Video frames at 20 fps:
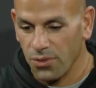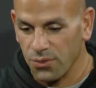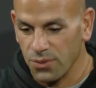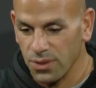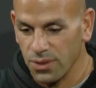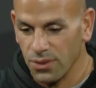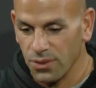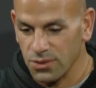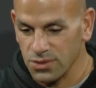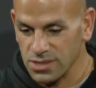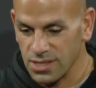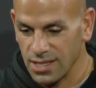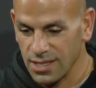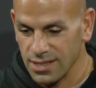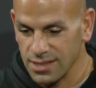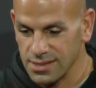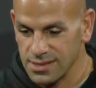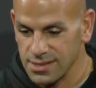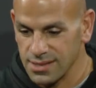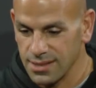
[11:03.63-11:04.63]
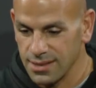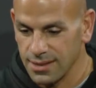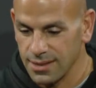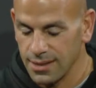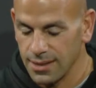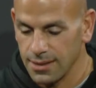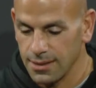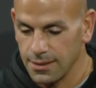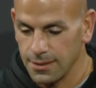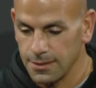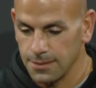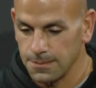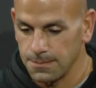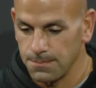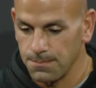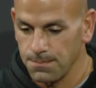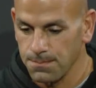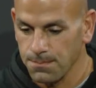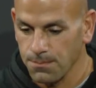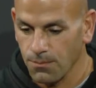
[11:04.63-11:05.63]
three of those guys,
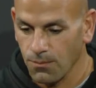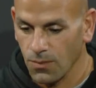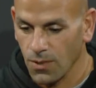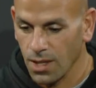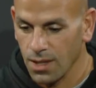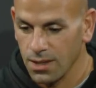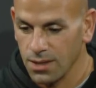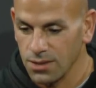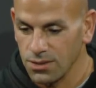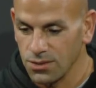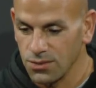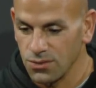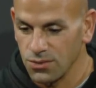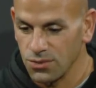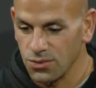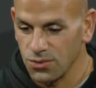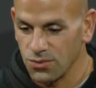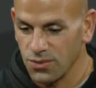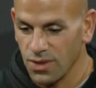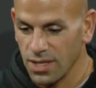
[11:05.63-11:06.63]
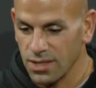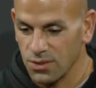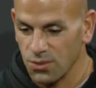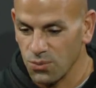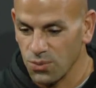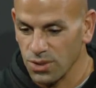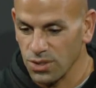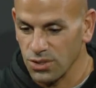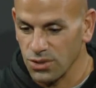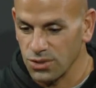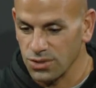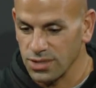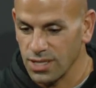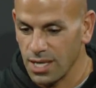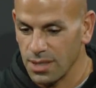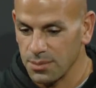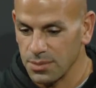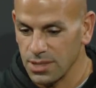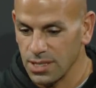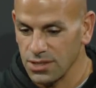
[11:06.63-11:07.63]
you've got a really good
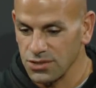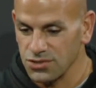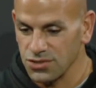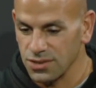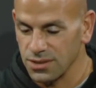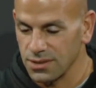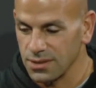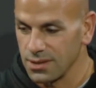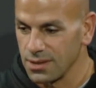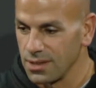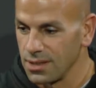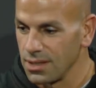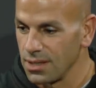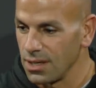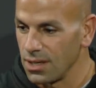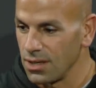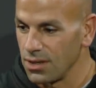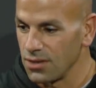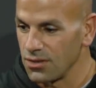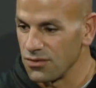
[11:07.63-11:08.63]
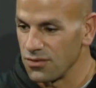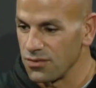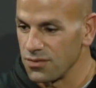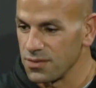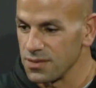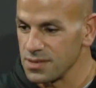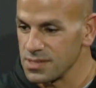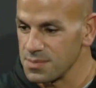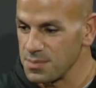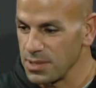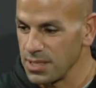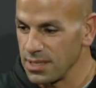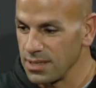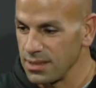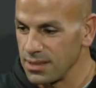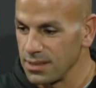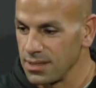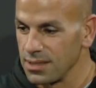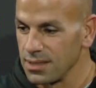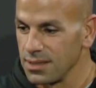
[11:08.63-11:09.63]
combination of
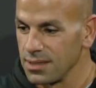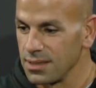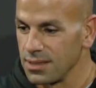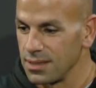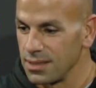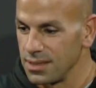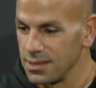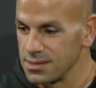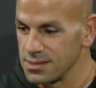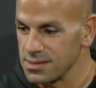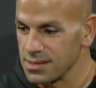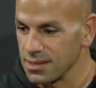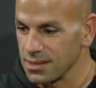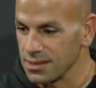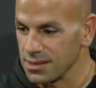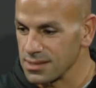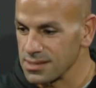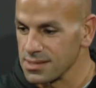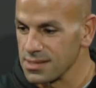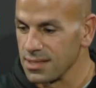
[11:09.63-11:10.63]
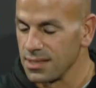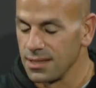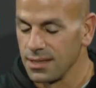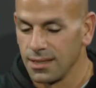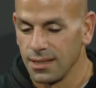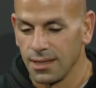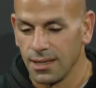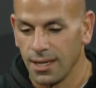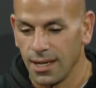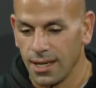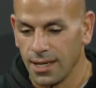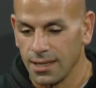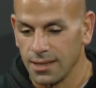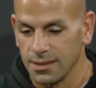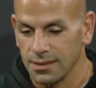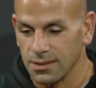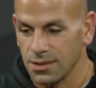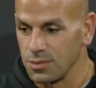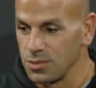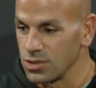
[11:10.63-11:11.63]
speed, instincts,
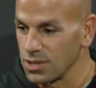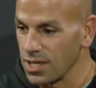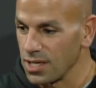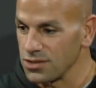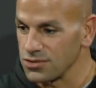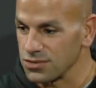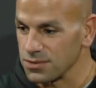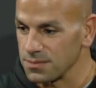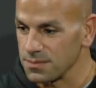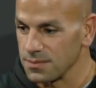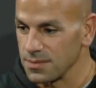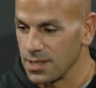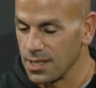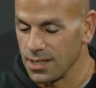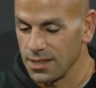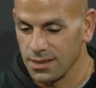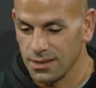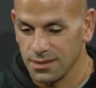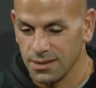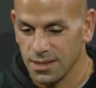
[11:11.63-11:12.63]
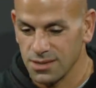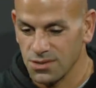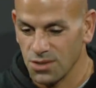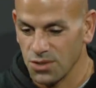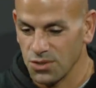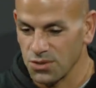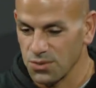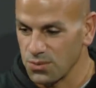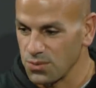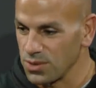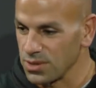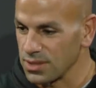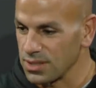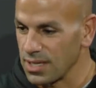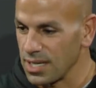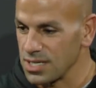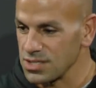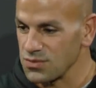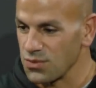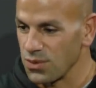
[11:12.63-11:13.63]
and communication. And that's all you really could
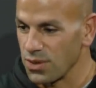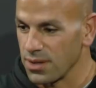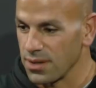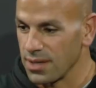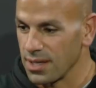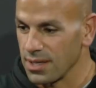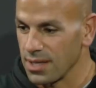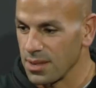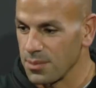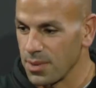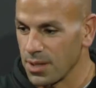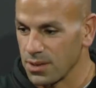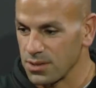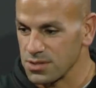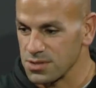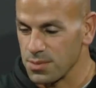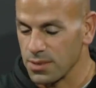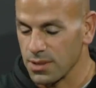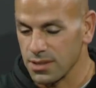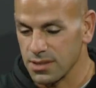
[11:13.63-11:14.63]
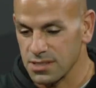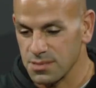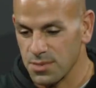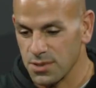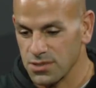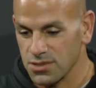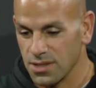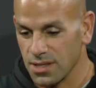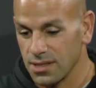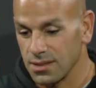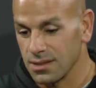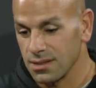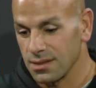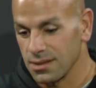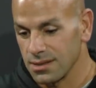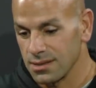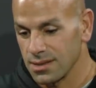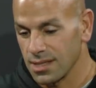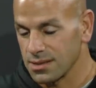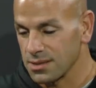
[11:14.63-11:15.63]
ask for out of that linebacker spot, especially, and
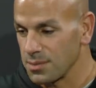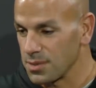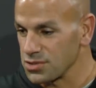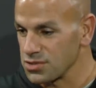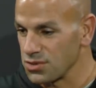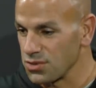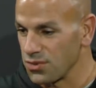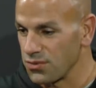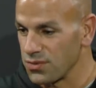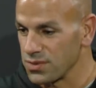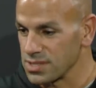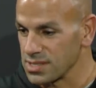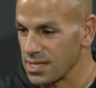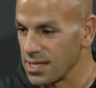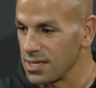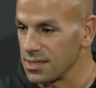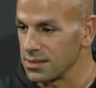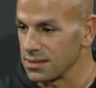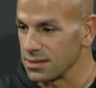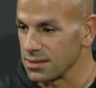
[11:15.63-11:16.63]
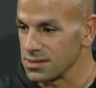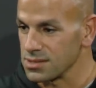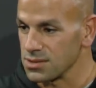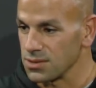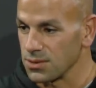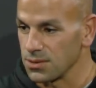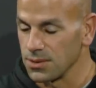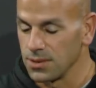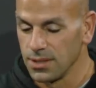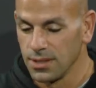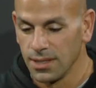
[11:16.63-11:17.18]
not to mention their physicality. So,